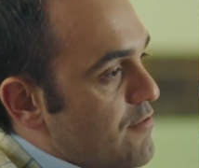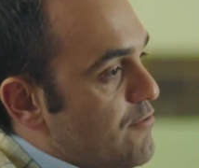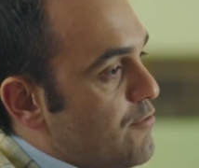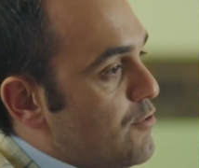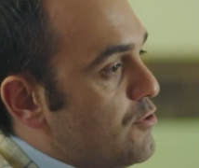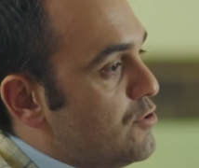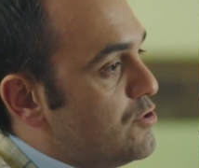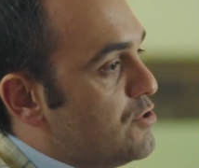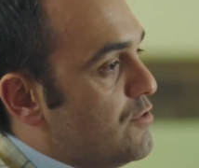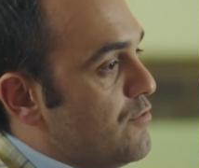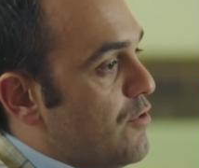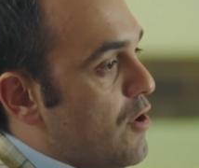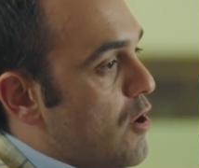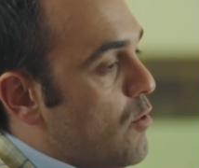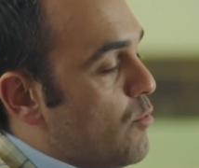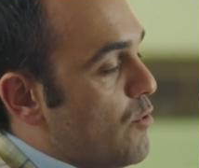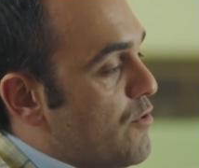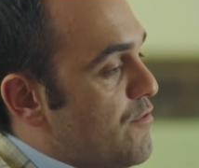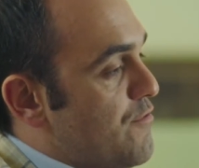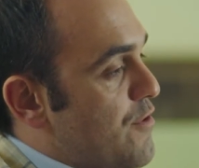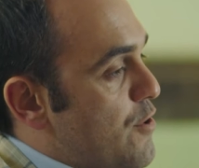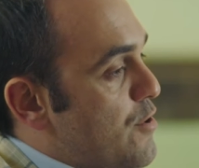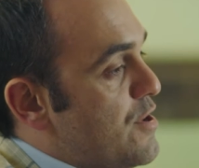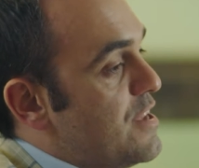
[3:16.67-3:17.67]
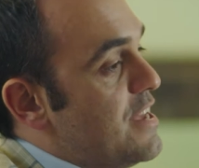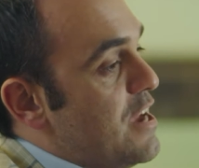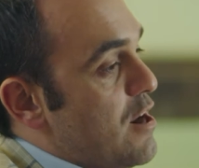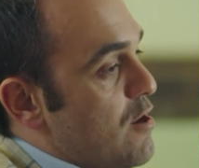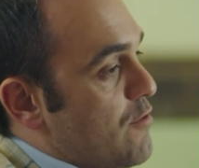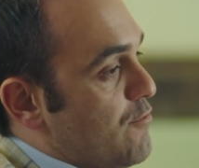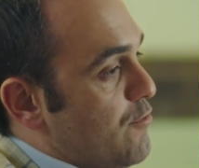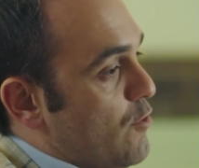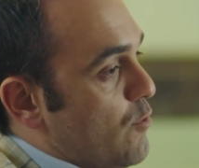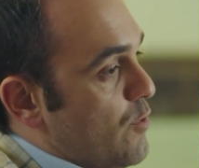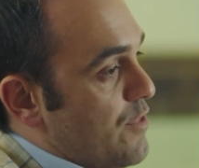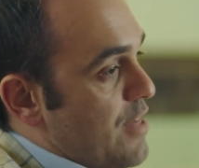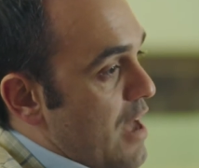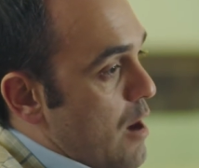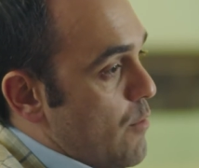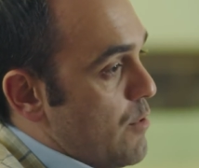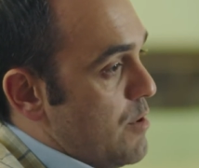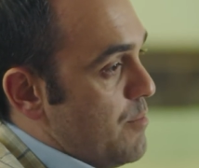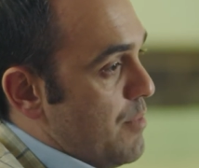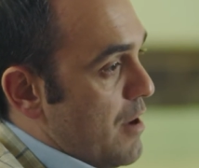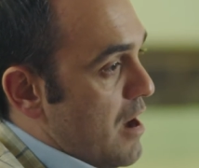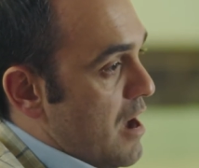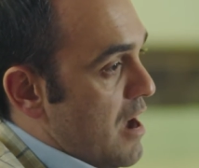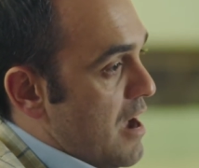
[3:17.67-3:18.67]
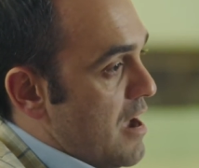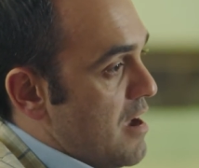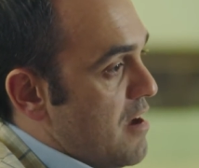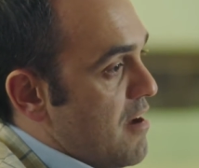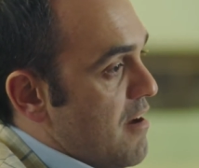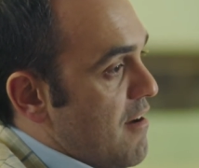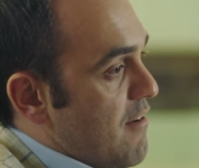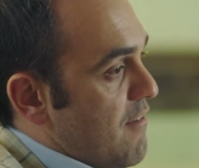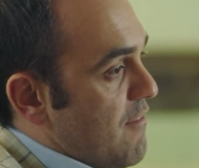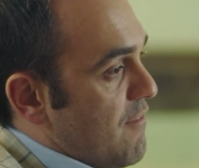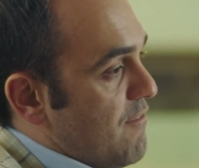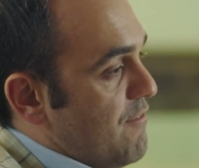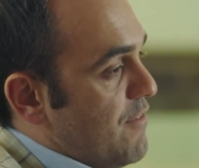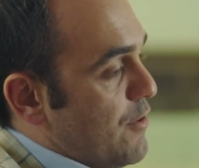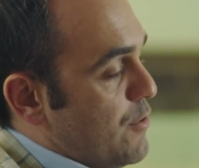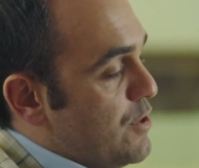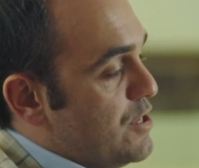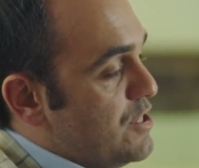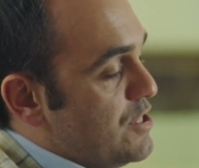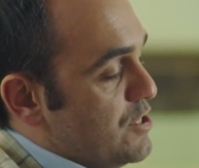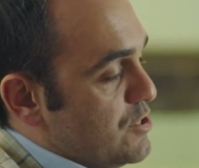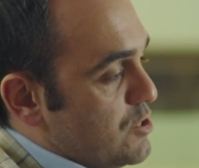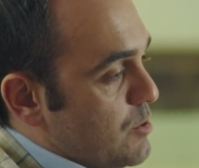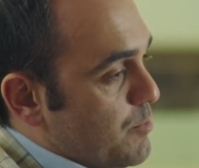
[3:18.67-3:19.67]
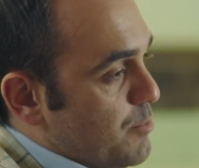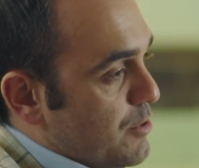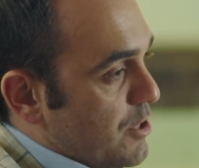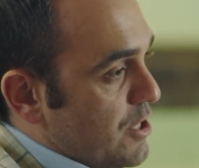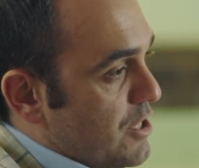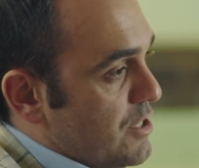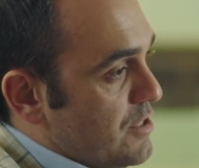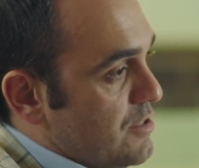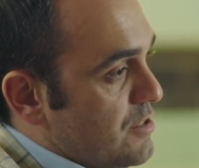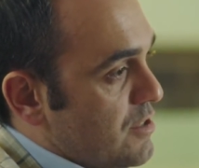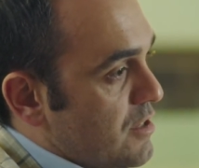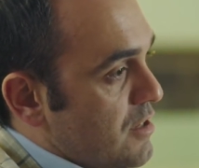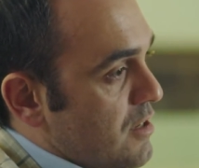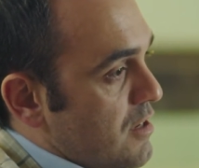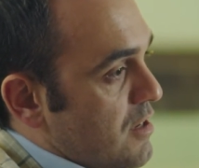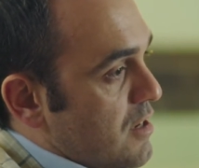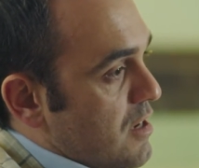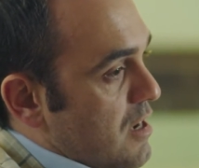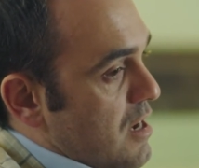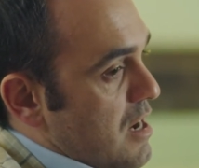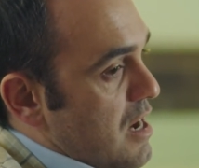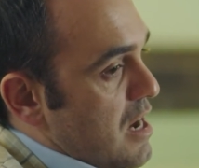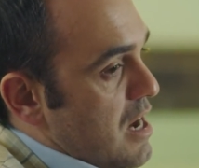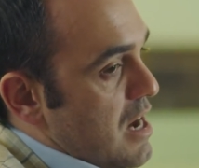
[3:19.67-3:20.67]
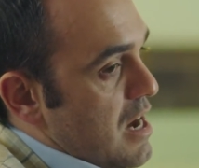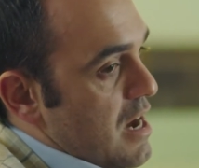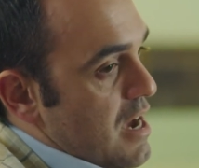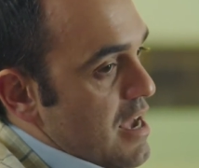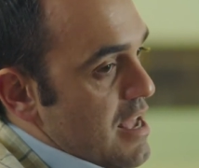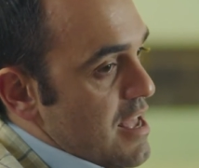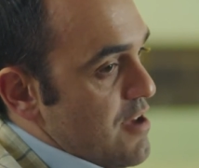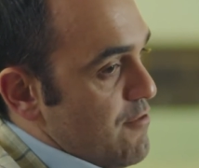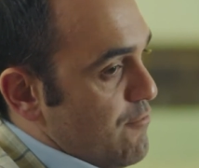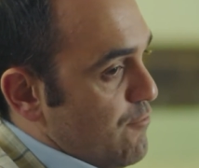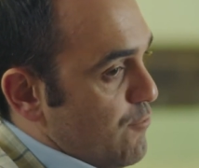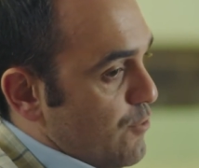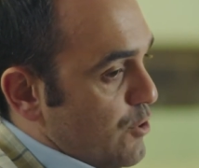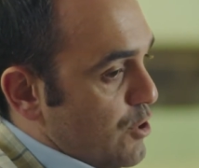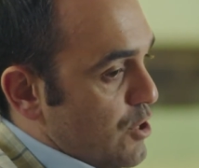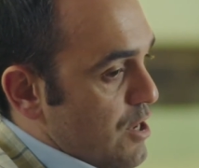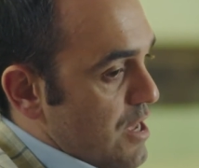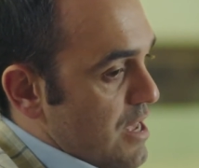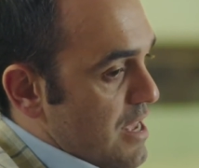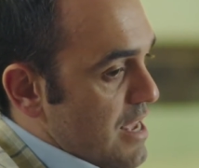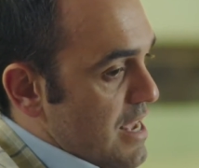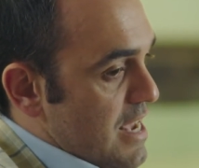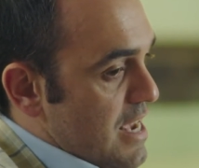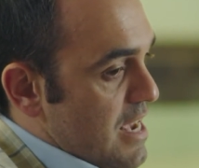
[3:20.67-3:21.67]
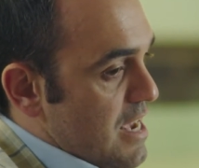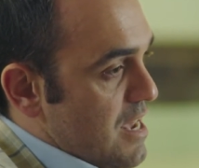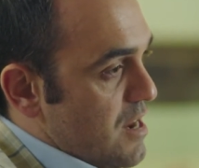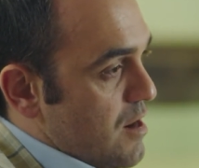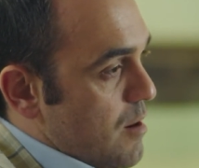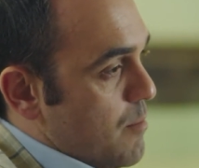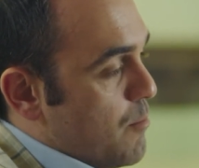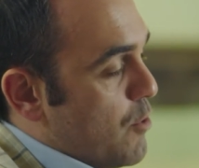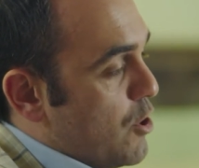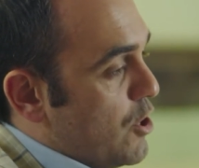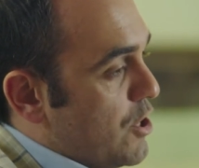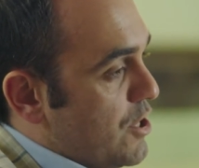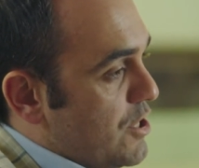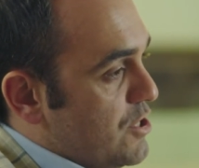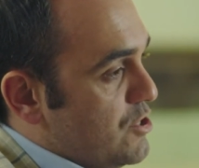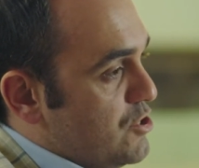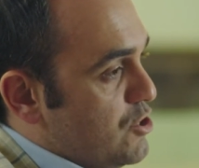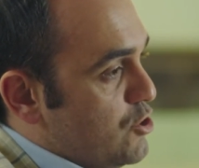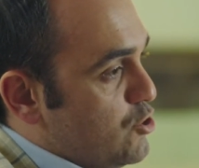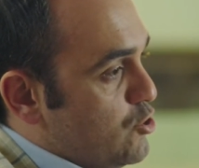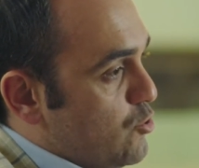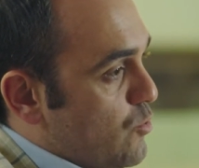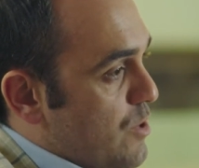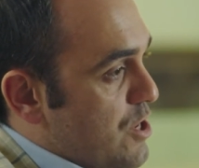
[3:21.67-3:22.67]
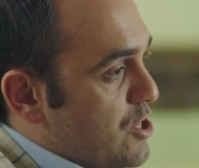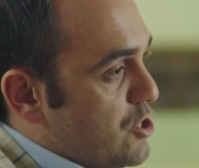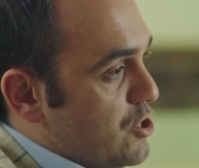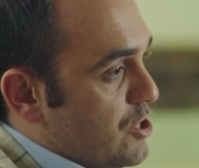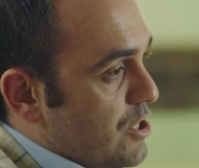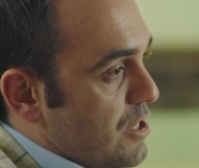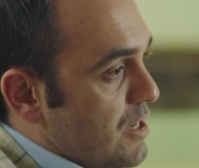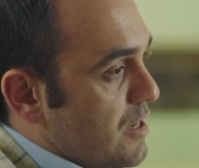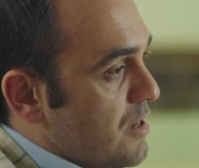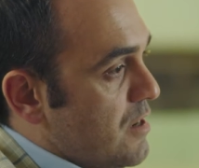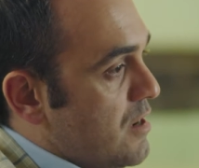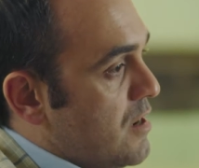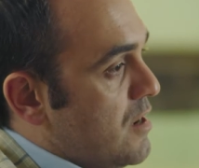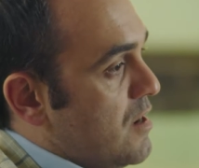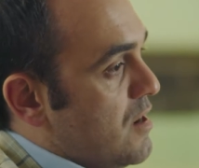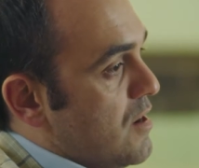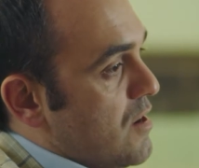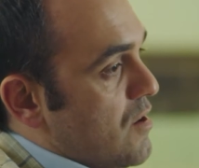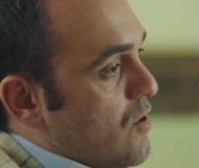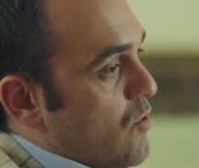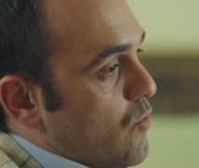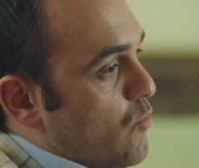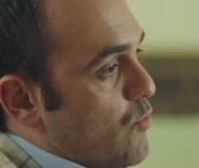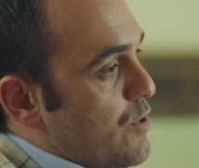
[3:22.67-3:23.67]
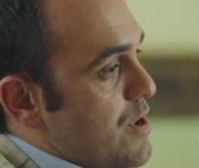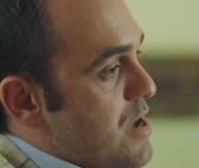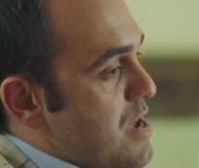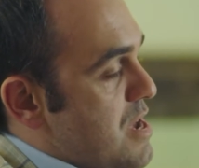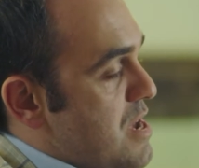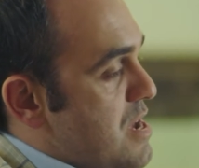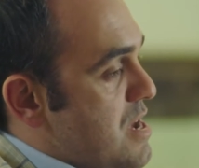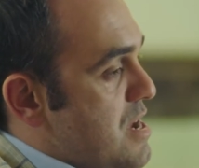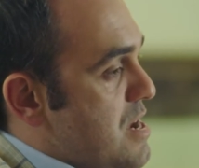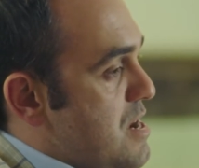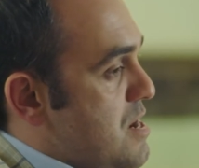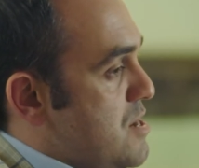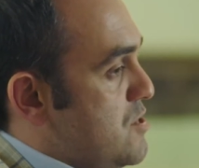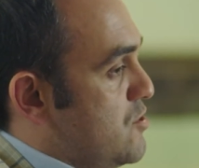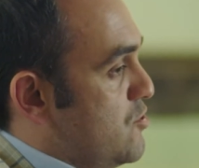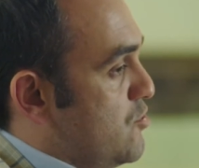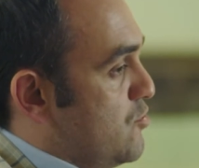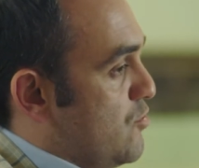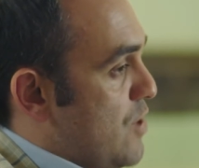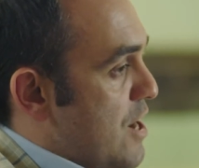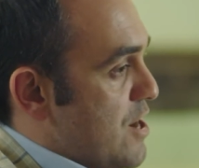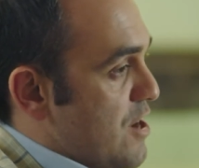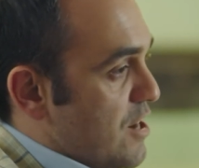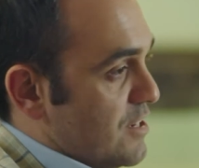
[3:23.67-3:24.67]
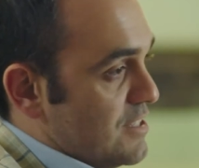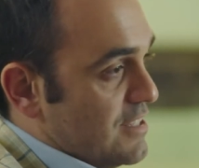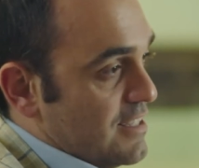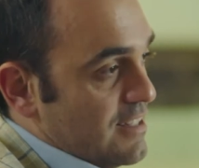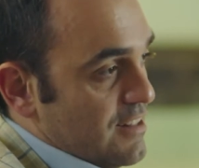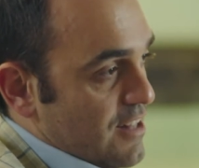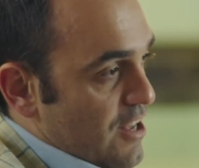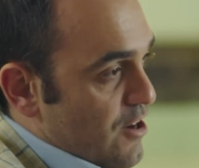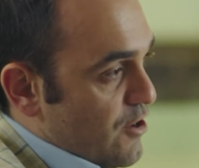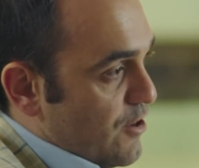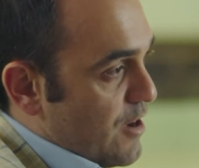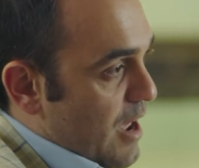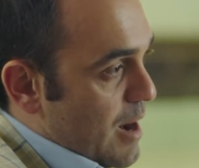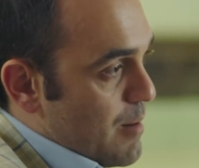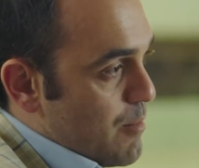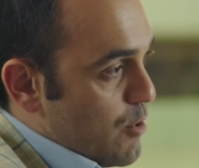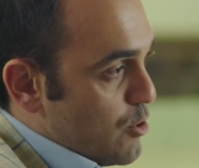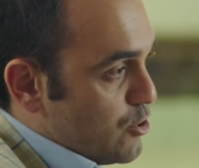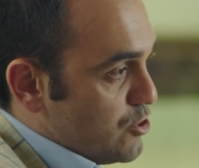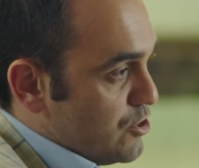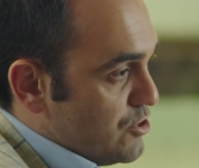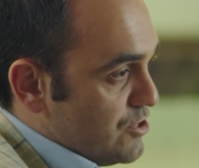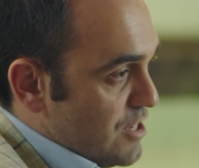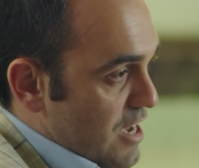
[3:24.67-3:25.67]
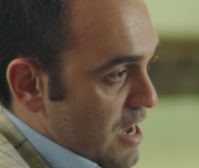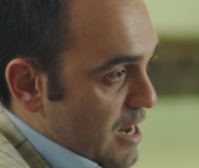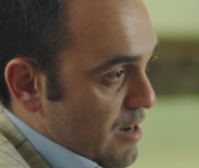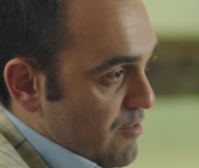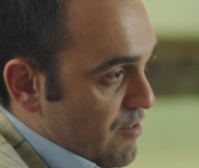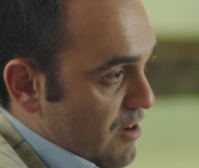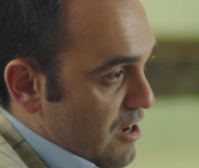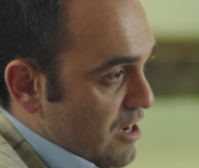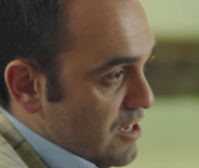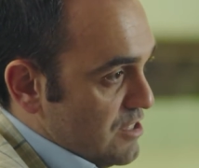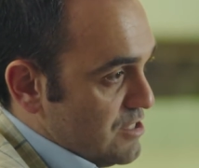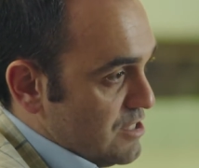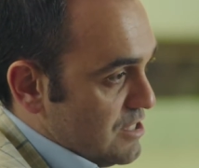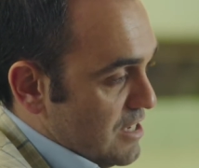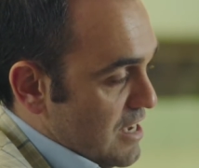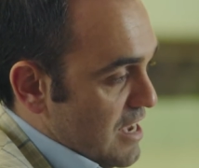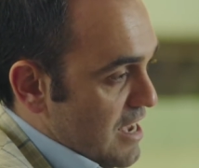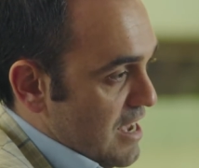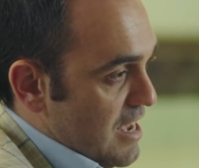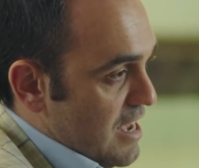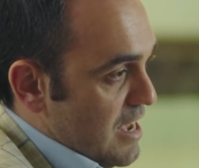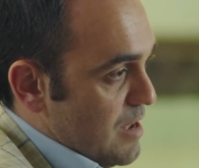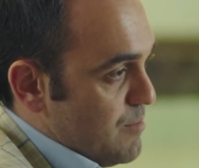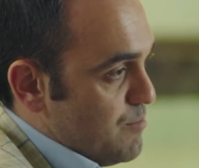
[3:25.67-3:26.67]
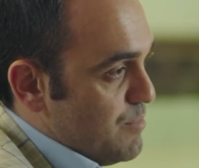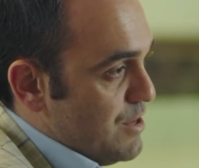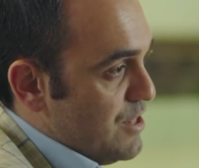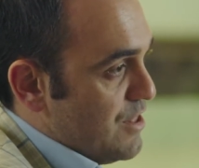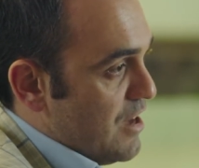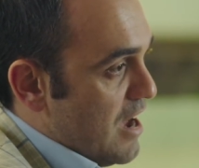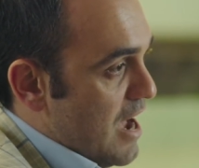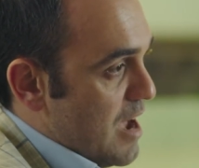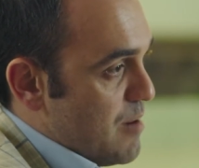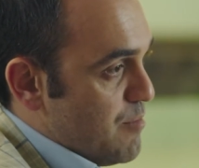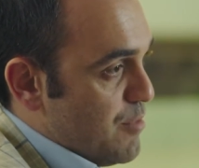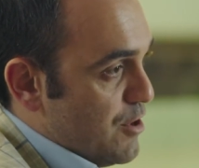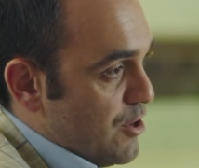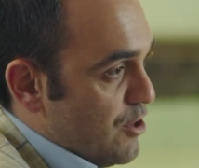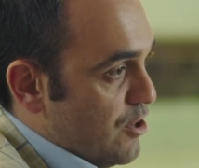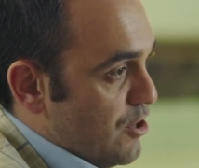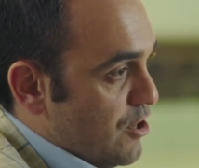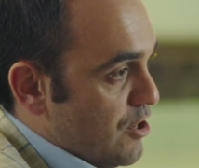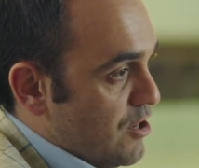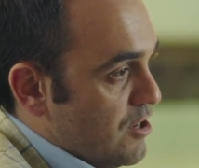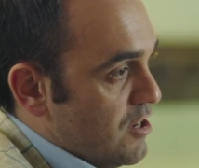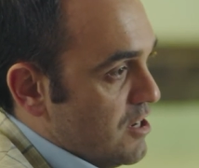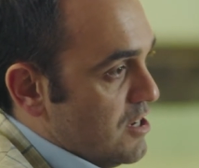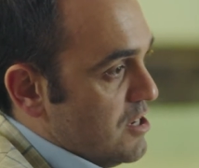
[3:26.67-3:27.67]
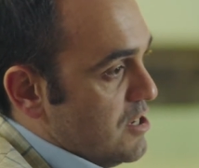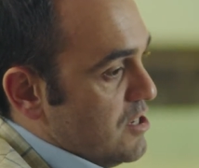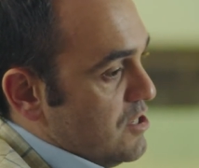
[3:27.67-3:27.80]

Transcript: First of all, we're very careful with how we buy, very disciplined. If we're in a marketed situation, we try not to let our get emotions ahead of us and be the high bidder.